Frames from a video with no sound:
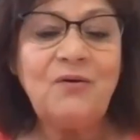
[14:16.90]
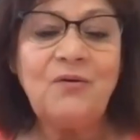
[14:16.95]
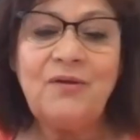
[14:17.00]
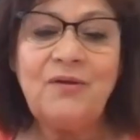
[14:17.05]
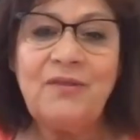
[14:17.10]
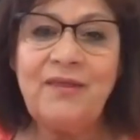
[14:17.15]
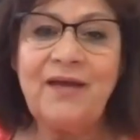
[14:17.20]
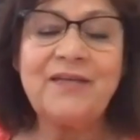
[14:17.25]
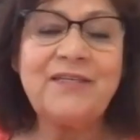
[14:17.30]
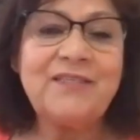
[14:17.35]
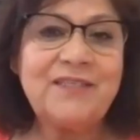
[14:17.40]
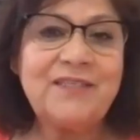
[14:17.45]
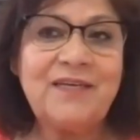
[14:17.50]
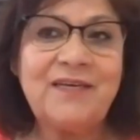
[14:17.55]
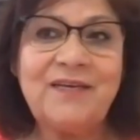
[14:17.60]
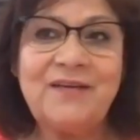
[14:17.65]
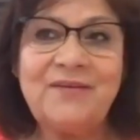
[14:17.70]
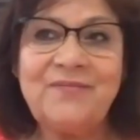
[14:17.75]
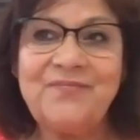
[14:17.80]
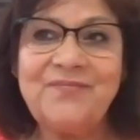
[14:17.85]
or that,
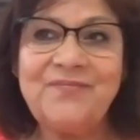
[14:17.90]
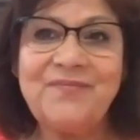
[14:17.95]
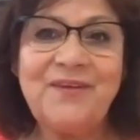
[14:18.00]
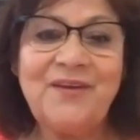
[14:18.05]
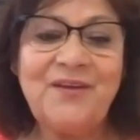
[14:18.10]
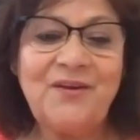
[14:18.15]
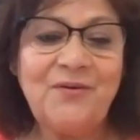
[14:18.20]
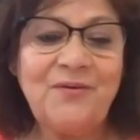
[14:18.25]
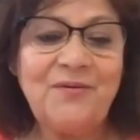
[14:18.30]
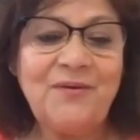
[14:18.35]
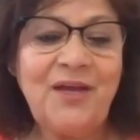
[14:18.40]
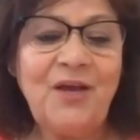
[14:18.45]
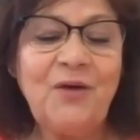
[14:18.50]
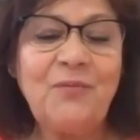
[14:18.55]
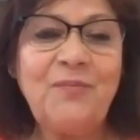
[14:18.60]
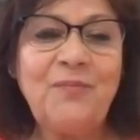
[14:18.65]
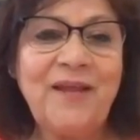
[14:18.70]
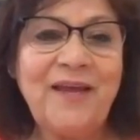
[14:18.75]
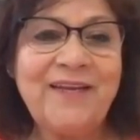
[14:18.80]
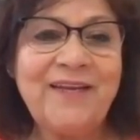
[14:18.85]

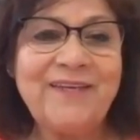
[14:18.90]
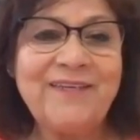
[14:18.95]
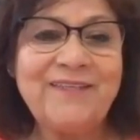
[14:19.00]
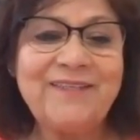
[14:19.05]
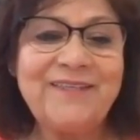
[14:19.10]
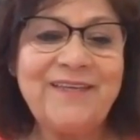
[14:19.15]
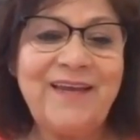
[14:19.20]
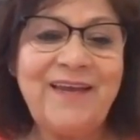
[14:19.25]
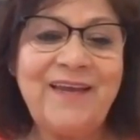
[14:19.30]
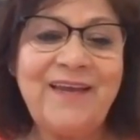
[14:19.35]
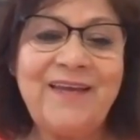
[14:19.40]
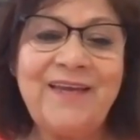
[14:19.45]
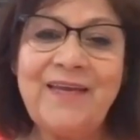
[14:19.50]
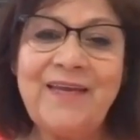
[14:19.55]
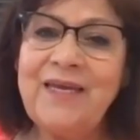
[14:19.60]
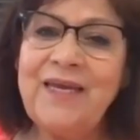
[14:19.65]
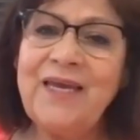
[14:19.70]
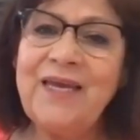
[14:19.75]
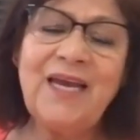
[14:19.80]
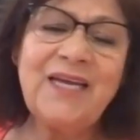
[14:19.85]
helpline to say,
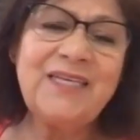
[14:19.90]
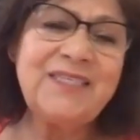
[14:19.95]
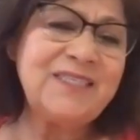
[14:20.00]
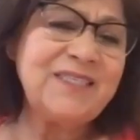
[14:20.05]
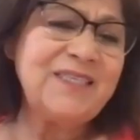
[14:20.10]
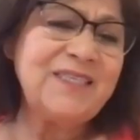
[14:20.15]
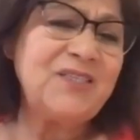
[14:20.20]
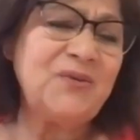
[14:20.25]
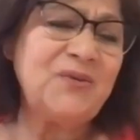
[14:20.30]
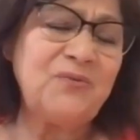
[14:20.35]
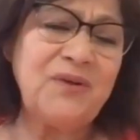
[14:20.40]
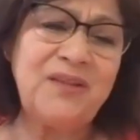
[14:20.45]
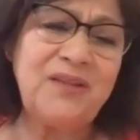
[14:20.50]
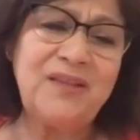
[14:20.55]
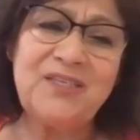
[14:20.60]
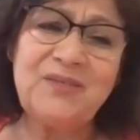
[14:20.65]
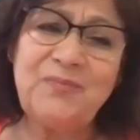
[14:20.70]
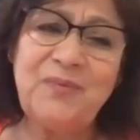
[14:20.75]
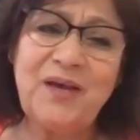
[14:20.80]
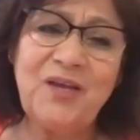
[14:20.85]
hey, I just need to run
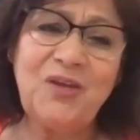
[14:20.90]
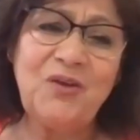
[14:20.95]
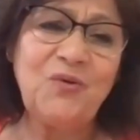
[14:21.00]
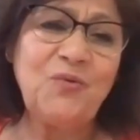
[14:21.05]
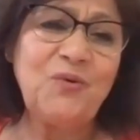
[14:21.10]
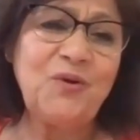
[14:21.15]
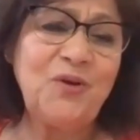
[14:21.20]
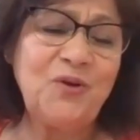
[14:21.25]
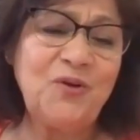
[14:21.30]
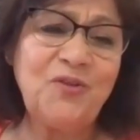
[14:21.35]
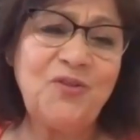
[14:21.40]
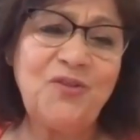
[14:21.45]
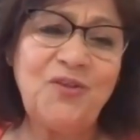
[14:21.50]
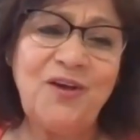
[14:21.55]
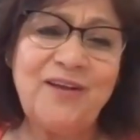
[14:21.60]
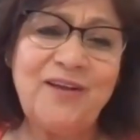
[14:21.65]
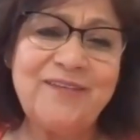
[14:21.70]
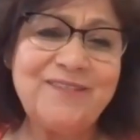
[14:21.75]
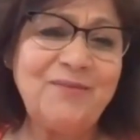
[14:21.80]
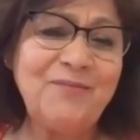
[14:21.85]
this by you. What are your
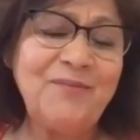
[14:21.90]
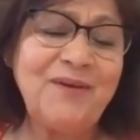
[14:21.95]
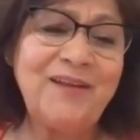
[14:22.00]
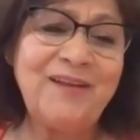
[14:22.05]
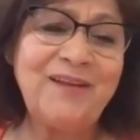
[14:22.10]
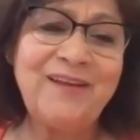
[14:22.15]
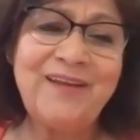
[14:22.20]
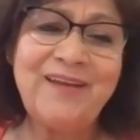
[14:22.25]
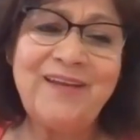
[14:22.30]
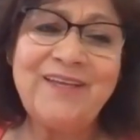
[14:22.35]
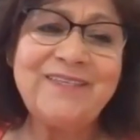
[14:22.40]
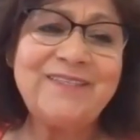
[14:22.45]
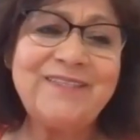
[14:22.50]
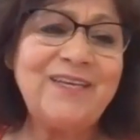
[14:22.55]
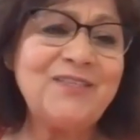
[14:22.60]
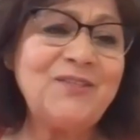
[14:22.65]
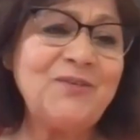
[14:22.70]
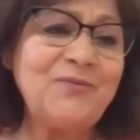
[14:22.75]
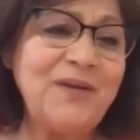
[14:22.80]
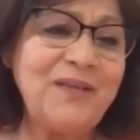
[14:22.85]
thoughts? I mean,
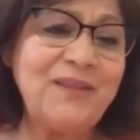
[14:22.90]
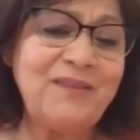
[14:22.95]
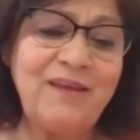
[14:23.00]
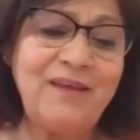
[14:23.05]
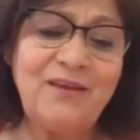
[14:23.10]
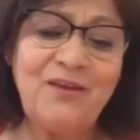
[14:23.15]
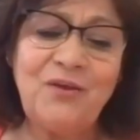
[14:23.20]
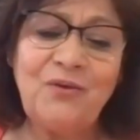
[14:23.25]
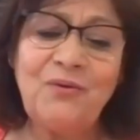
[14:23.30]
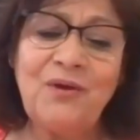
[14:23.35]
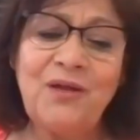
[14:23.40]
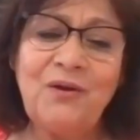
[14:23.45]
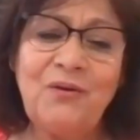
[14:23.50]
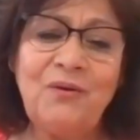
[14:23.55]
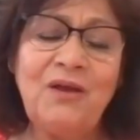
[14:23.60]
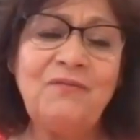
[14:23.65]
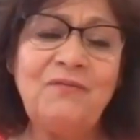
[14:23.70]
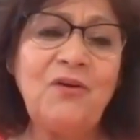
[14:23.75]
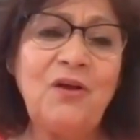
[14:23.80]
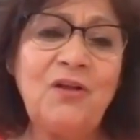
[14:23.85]
Desiree, thank you. I know
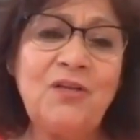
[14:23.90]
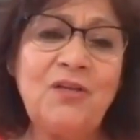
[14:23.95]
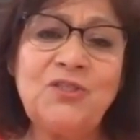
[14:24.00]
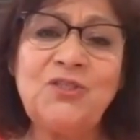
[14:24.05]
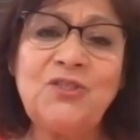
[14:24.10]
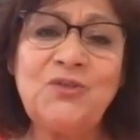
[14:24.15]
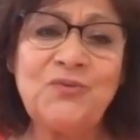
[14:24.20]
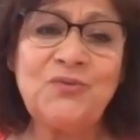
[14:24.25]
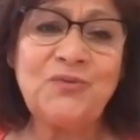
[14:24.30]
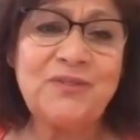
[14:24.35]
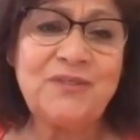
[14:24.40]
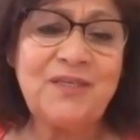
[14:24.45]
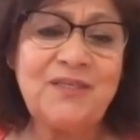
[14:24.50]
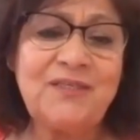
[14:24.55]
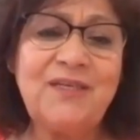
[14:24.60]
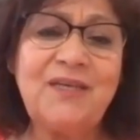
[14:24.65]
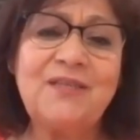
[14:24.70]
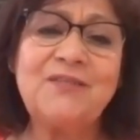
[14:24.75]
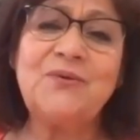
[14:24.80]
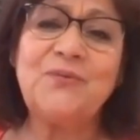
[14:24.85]
I've called you and said,
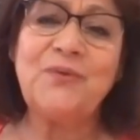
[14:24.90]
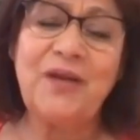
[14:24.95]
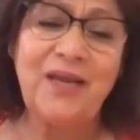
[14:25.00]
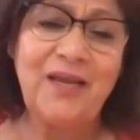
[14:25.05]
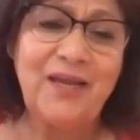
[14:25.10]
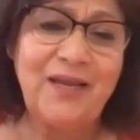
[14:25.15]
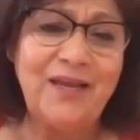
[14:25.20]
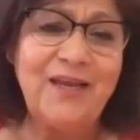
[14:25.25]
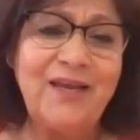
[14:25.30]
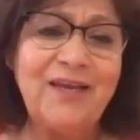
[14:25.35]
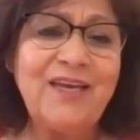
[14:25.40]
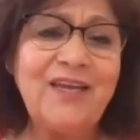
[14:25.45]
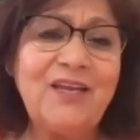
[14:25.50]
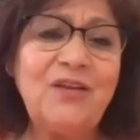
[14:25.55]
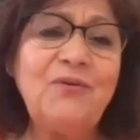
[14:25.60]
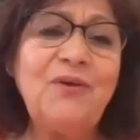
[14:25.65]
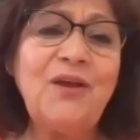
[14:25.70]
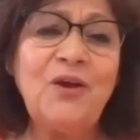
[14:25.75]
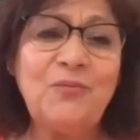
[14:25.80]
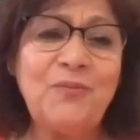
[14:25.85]
Desiree, can
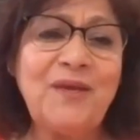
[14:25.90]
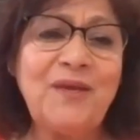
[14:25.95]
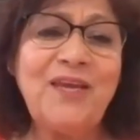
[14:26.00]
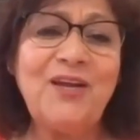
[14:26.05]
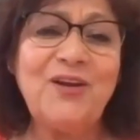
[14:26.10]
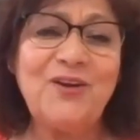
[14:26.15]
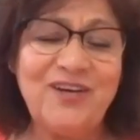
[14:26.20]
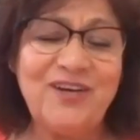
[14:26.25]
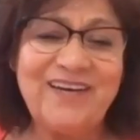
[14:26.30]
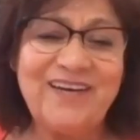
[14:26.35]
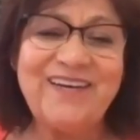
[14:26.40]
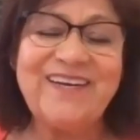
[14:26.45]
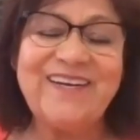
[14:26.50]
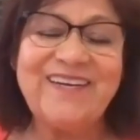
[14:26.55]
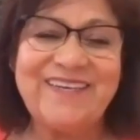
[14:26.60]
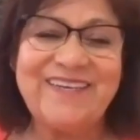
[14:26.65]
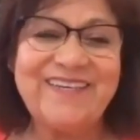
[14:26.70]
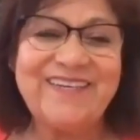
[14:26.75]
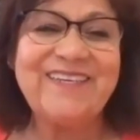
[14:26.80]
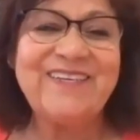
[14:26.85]
you help me here?
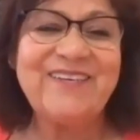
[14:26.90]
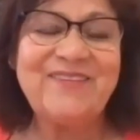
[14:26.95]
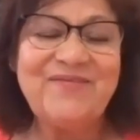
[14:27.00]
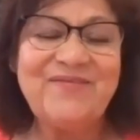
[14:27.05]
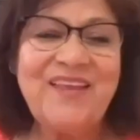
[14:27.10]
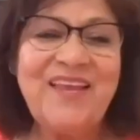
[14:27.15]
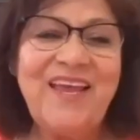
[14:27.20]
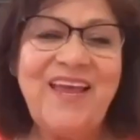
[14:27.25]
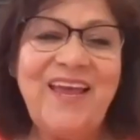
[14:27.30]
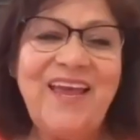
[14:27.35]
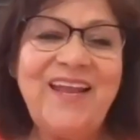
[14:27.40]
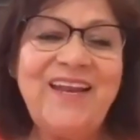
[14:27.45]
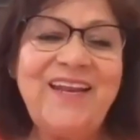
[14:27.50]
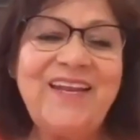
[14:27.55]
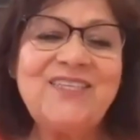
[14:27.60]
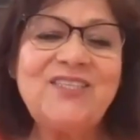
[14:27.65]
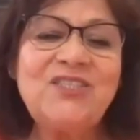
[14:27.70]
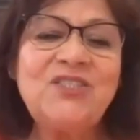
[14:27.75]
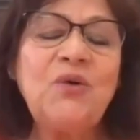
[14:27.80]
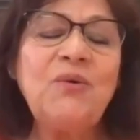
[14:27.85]
And
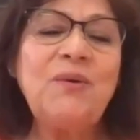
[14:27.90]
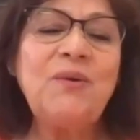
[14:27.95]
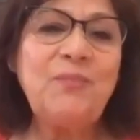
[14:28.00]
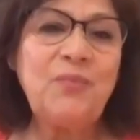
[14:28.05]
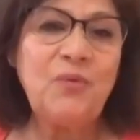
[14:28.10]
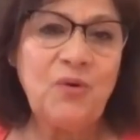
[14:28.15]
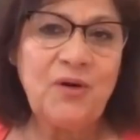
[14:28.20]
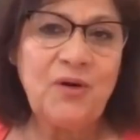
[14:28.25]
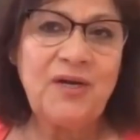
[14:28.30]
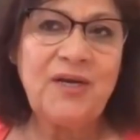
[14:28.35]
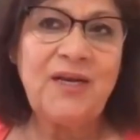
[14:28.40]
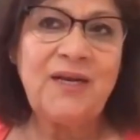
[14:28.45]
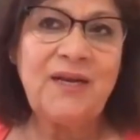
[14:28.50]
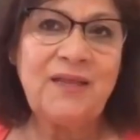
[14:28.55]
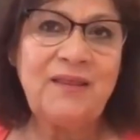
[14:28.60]
it's so important. And